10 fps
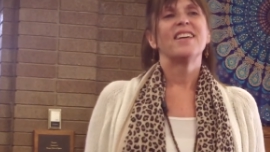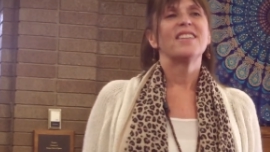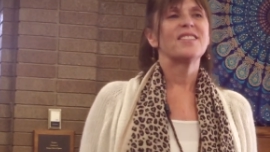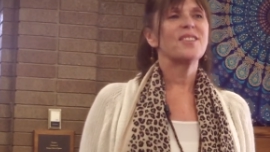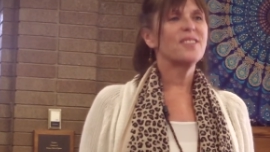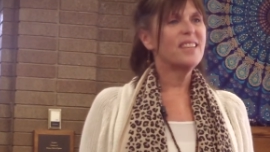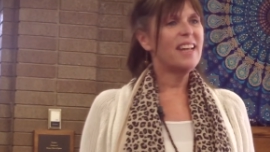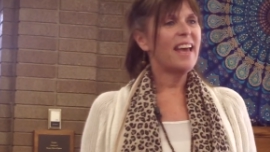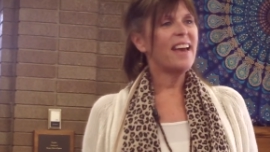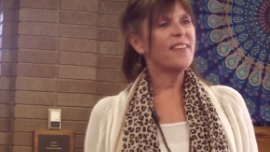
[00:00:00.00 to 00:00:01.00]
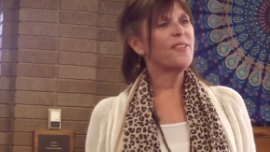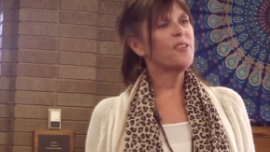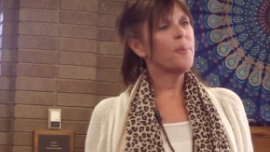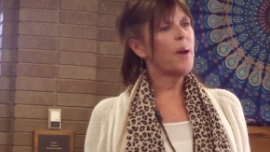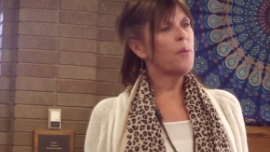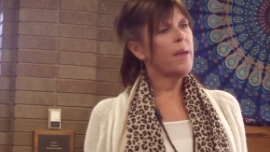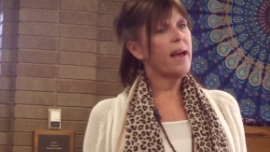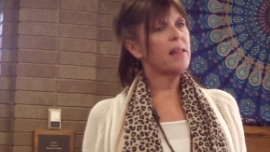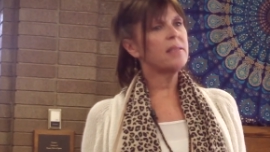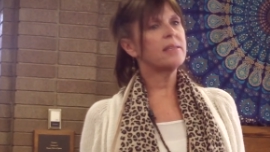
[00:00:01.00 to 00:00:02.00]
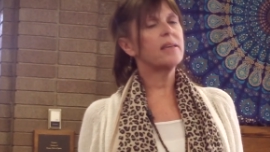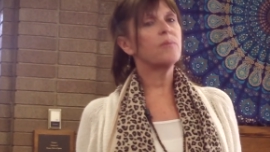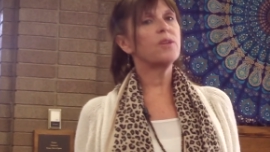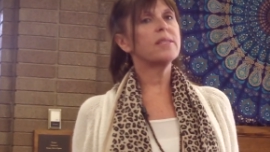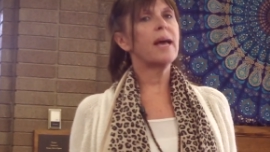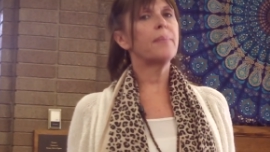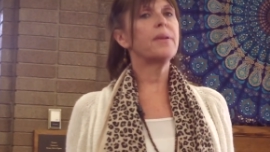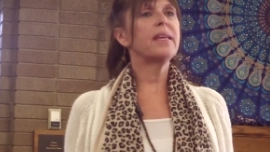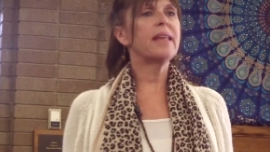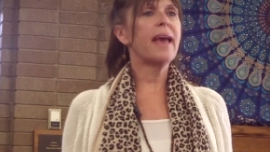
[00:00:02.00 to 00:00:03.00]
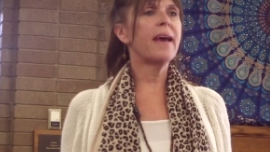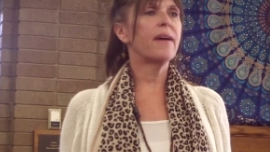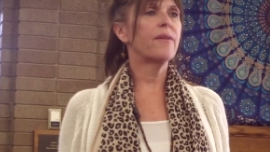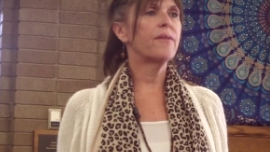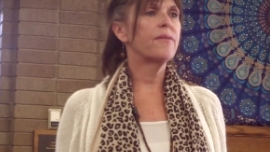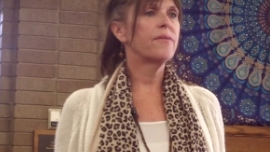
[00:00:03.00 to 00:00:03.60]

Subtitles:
So today I talk about reality and what's happening now.